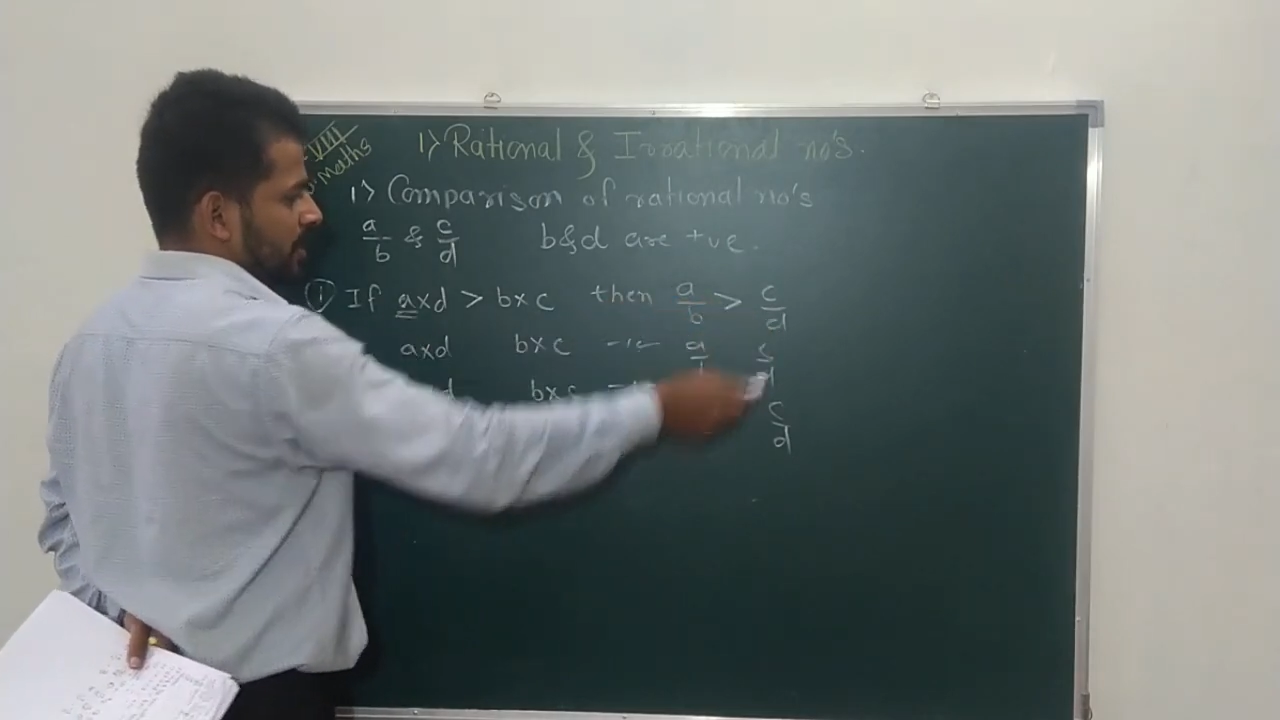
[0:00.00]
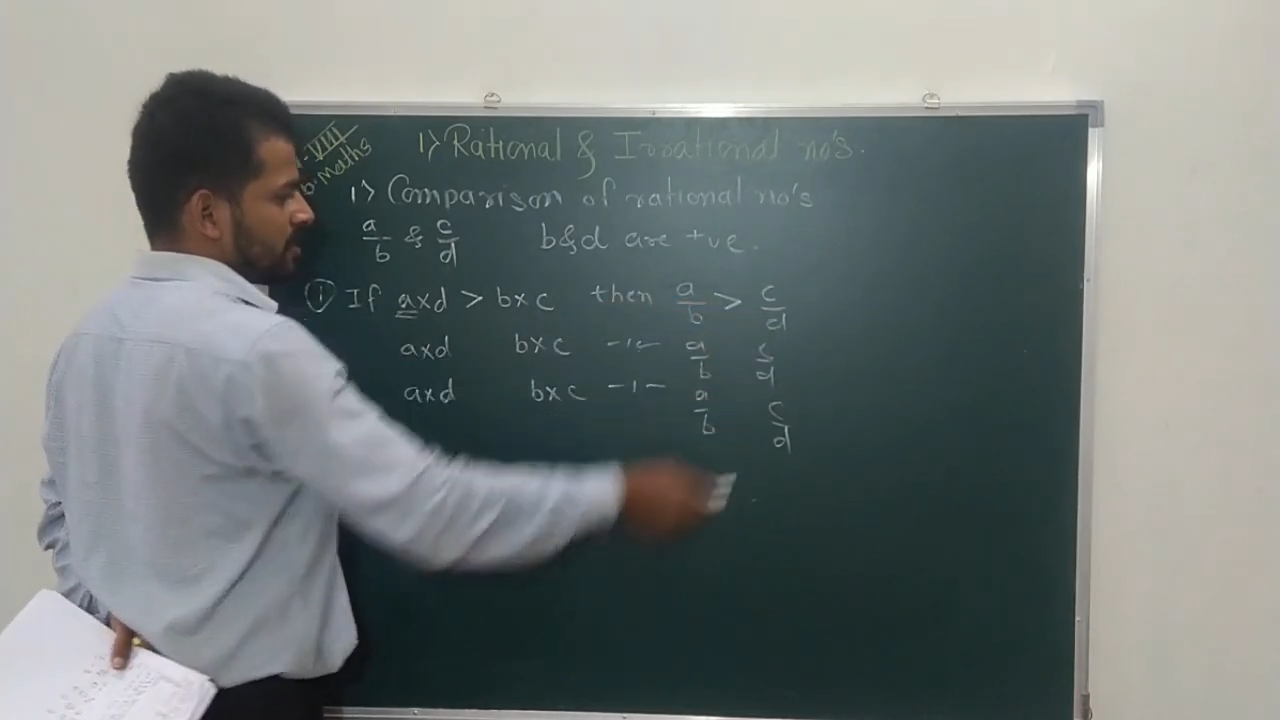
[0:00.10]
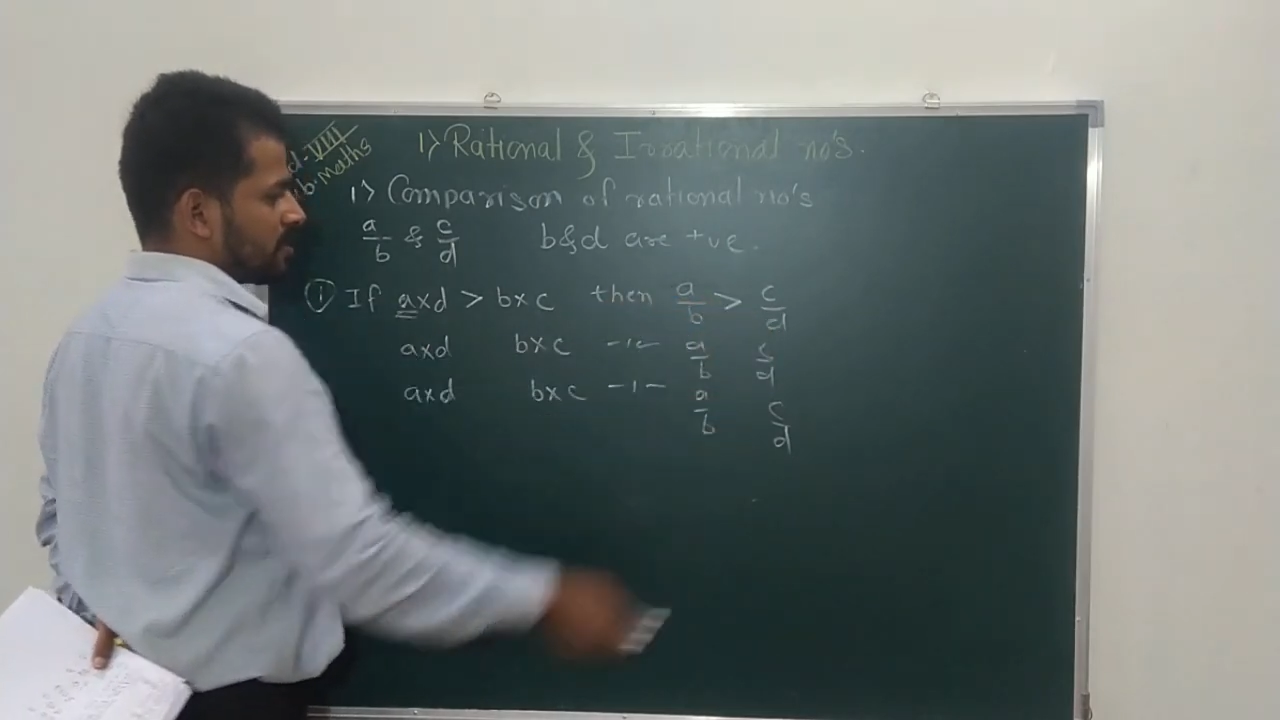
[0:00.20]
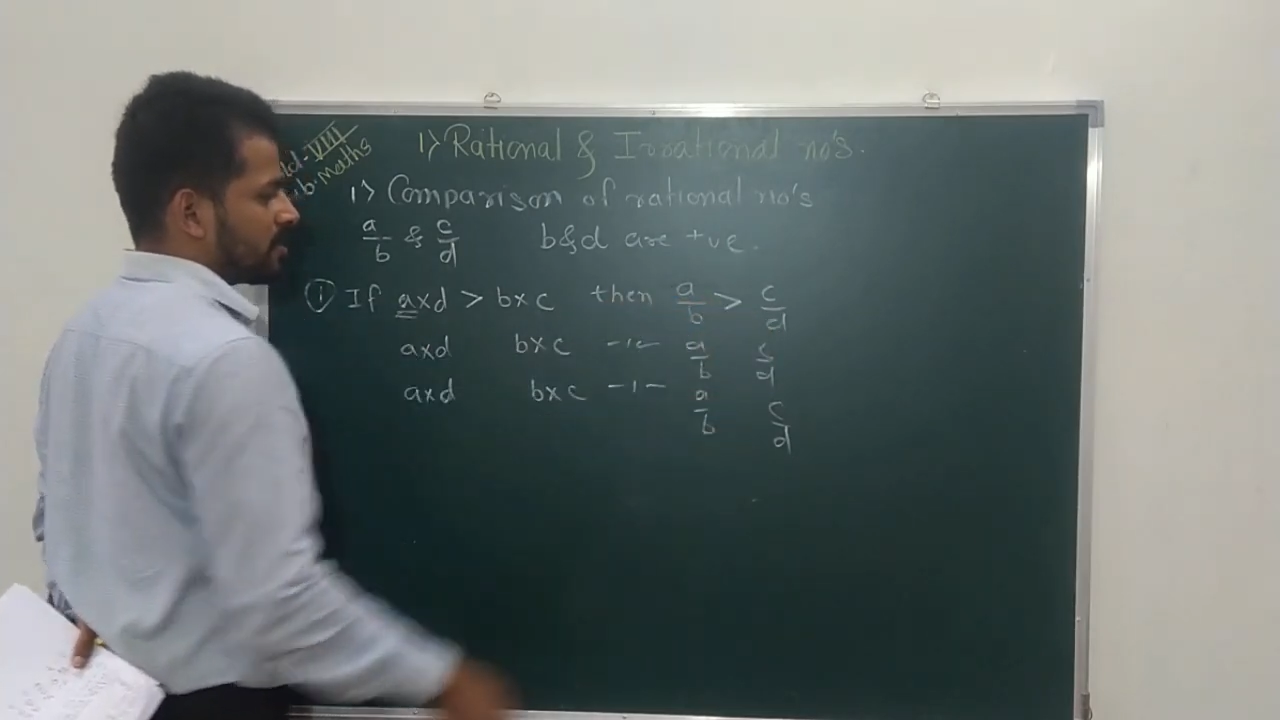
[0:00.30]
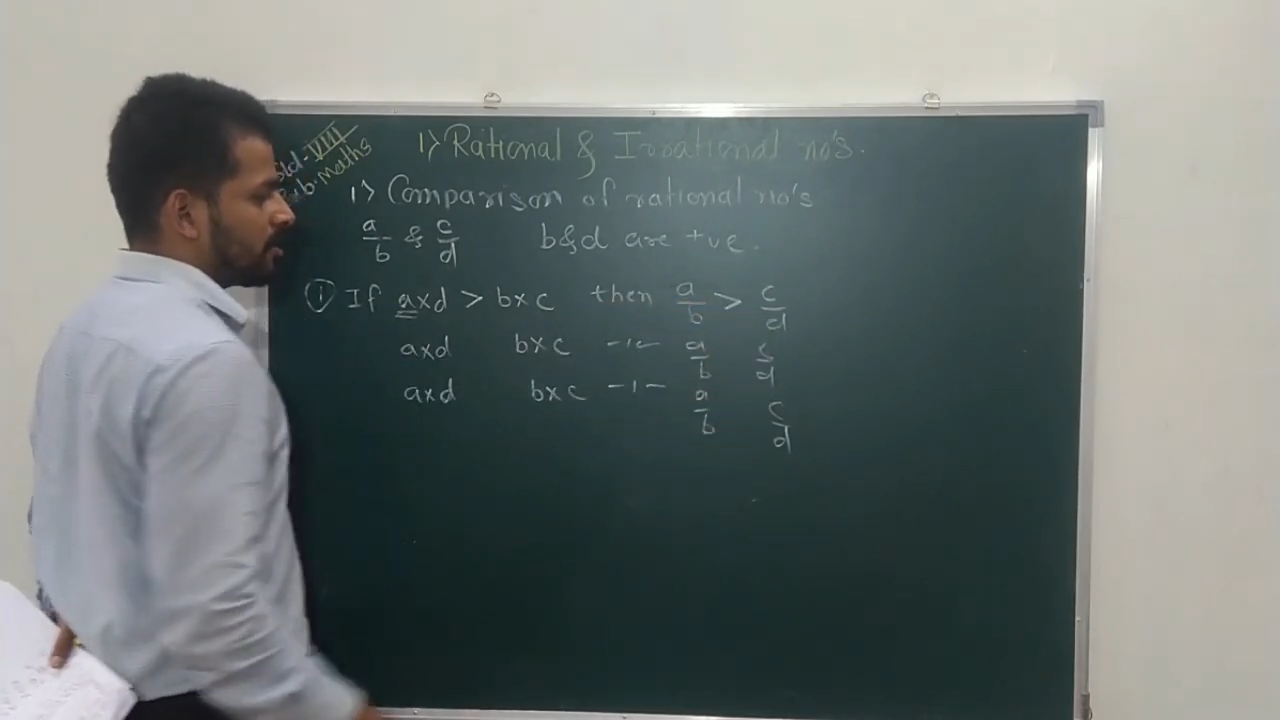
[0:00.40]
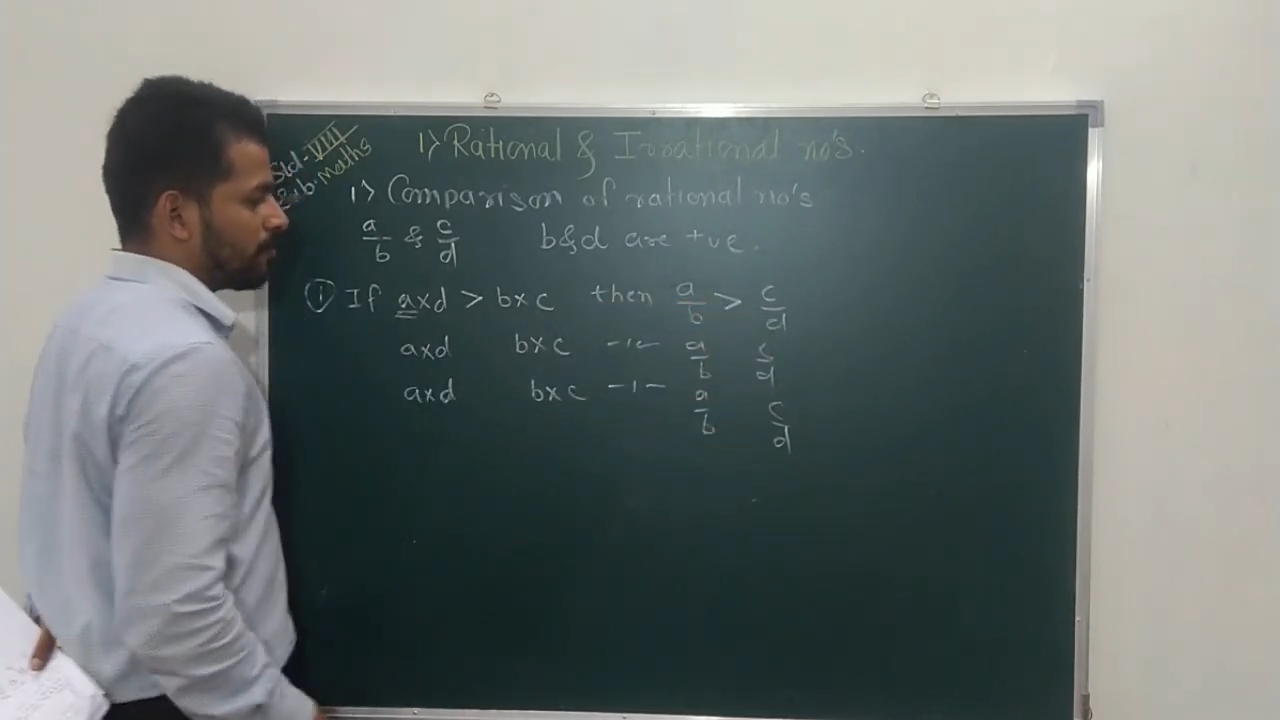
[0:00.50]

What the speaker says: than C